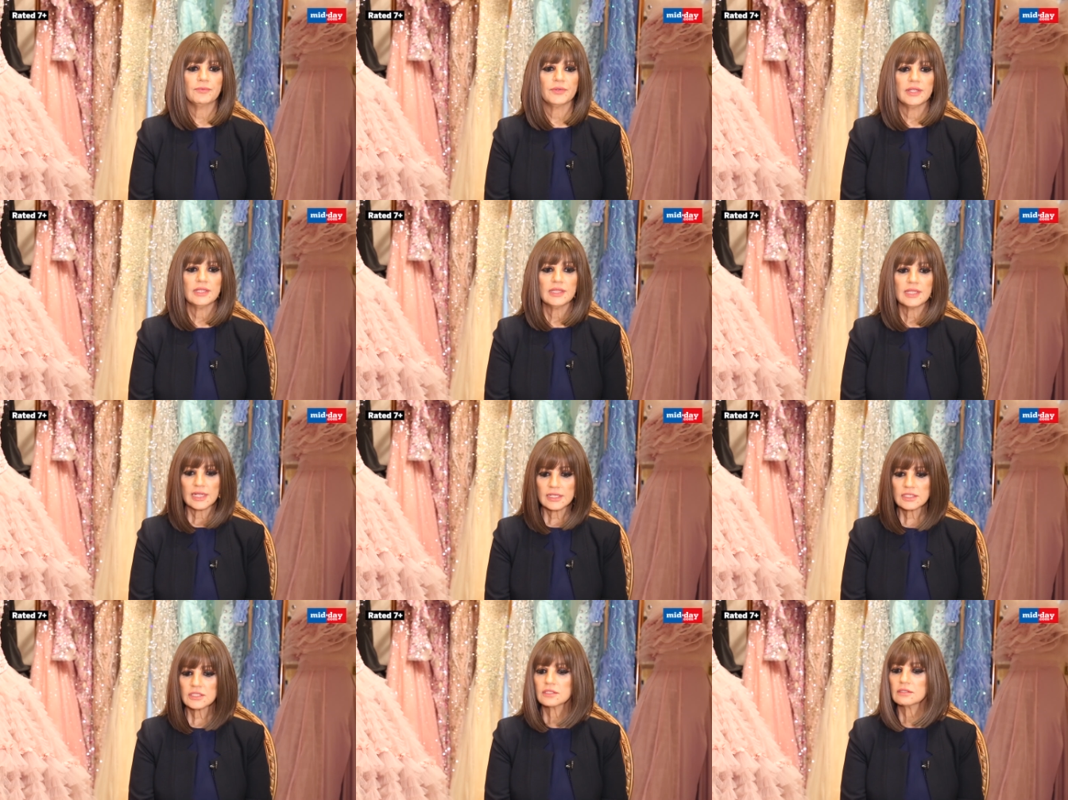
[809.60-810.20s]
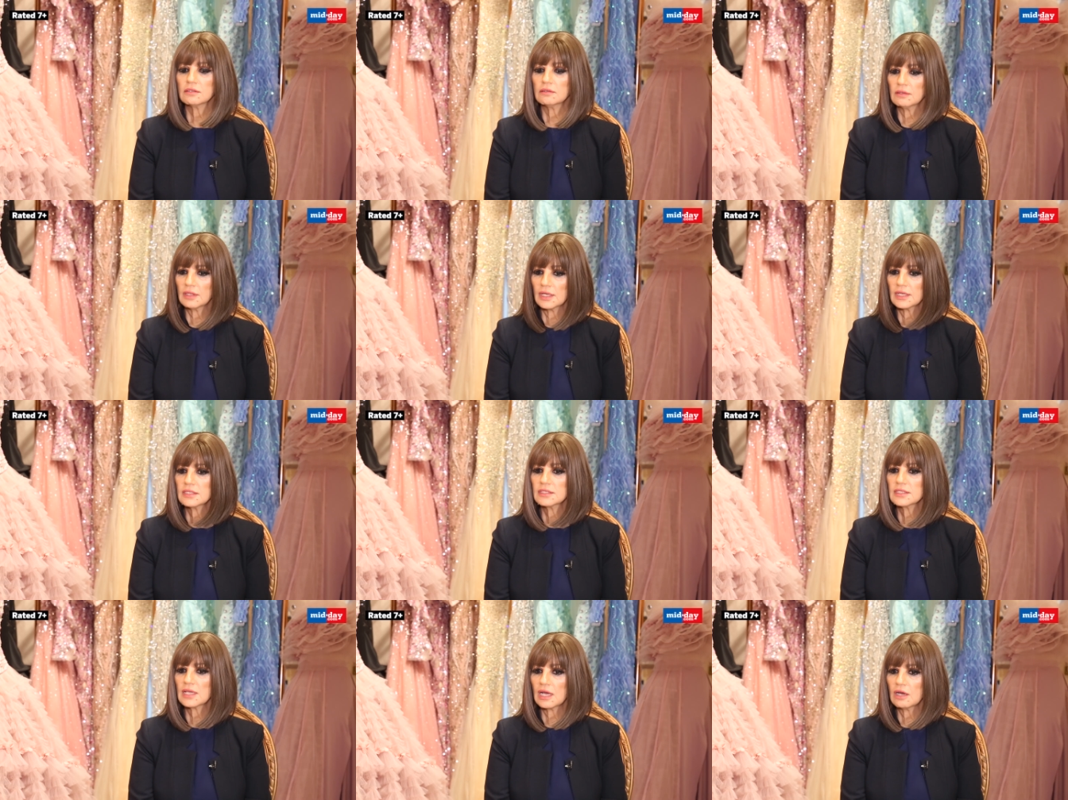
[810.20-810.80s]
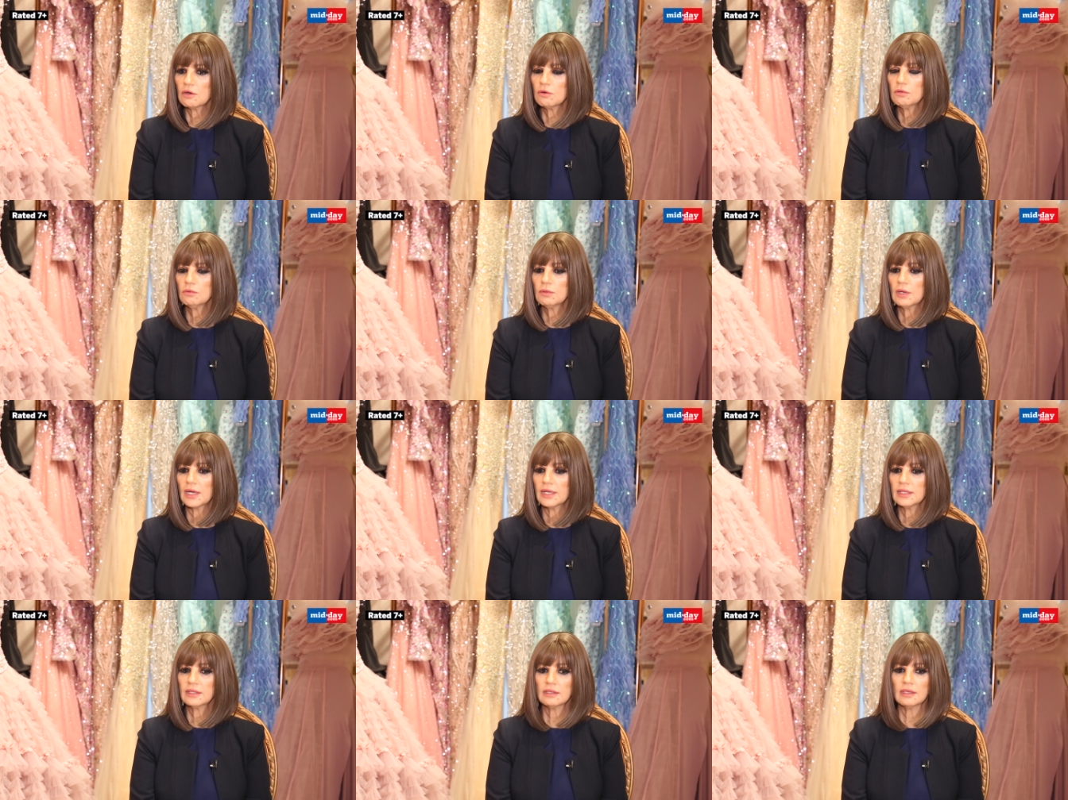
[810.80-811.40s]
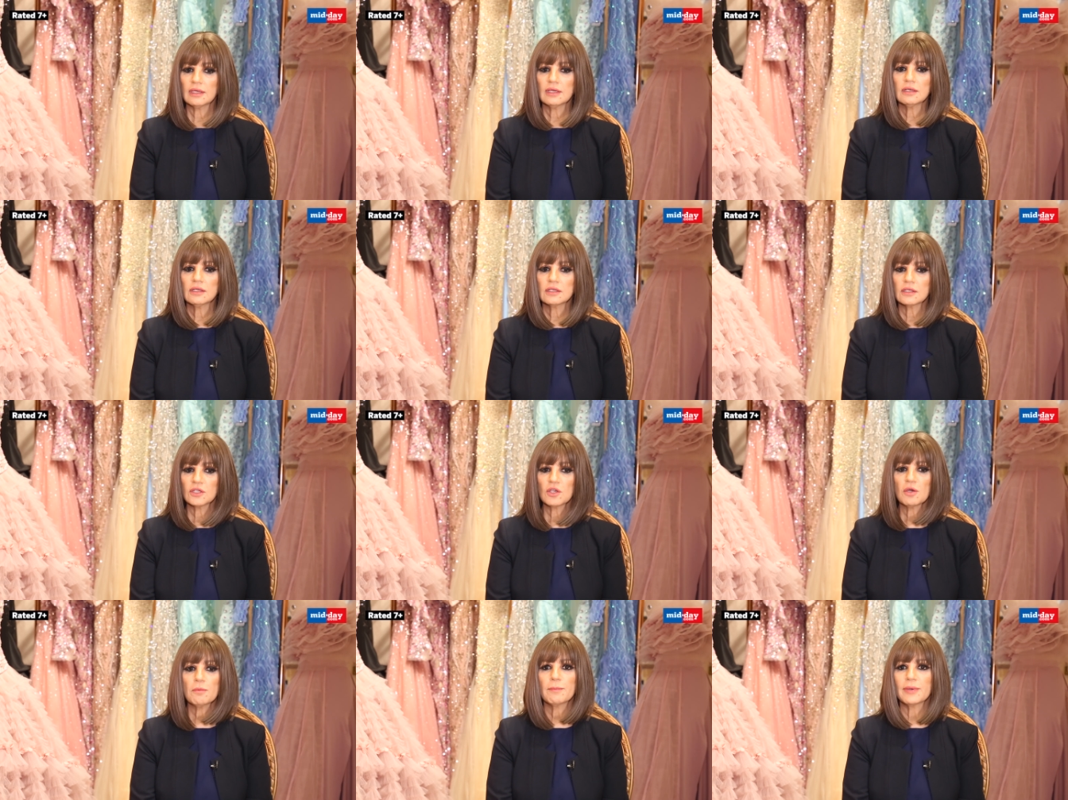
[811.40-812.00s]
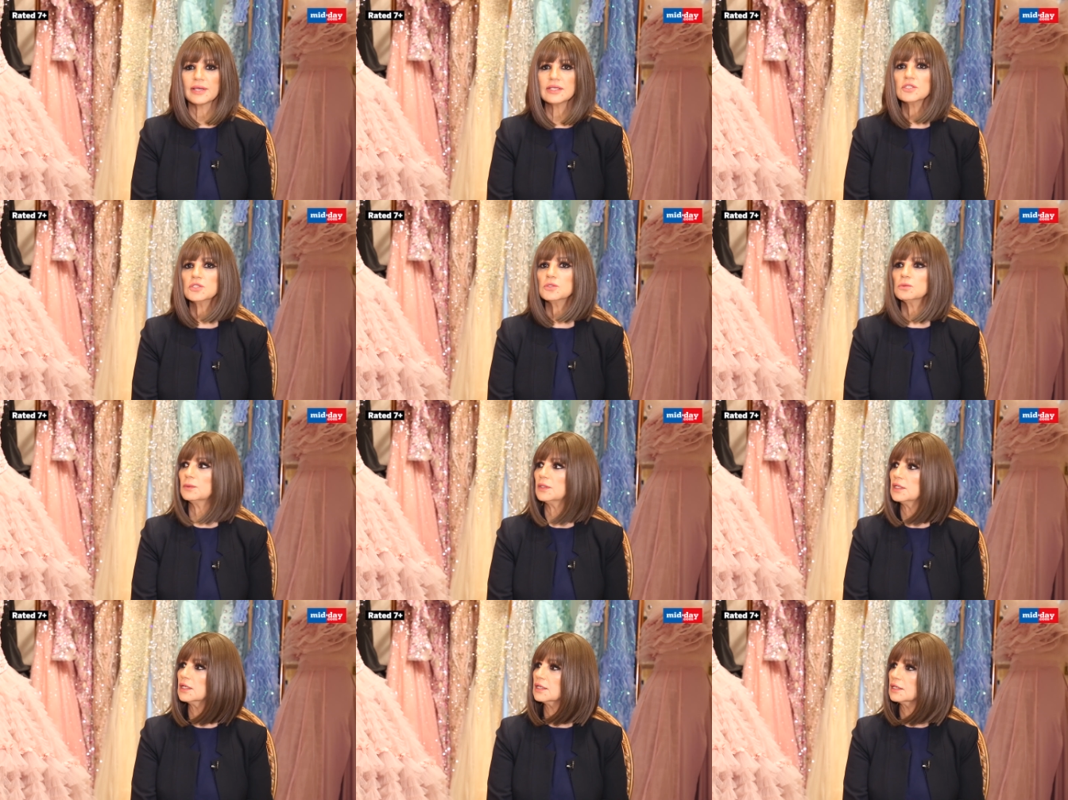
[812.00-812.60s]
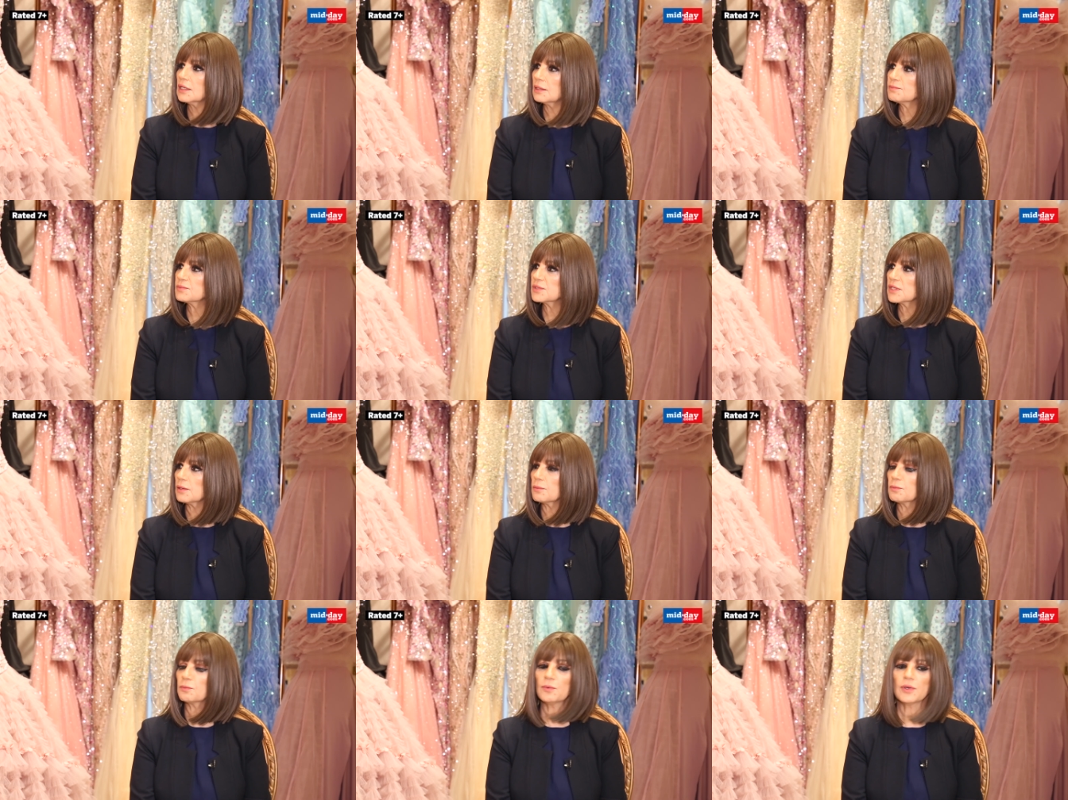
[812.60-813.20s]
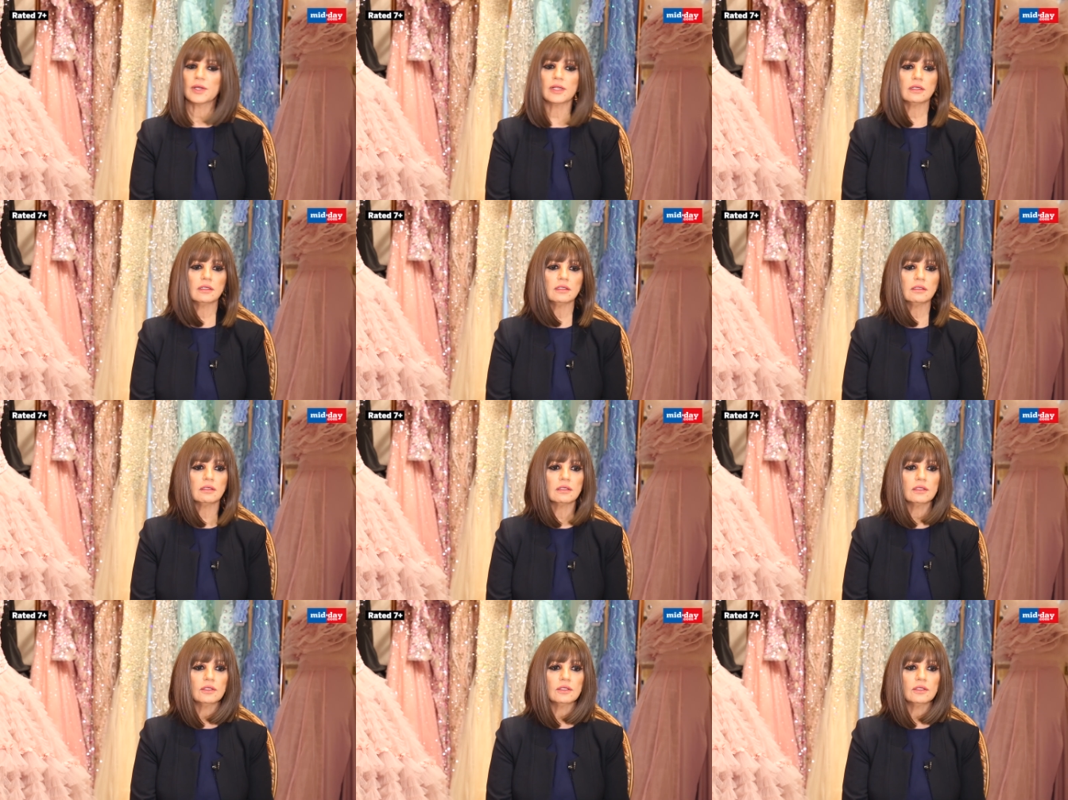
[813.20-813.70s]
and that's that's how i think your best work comes up when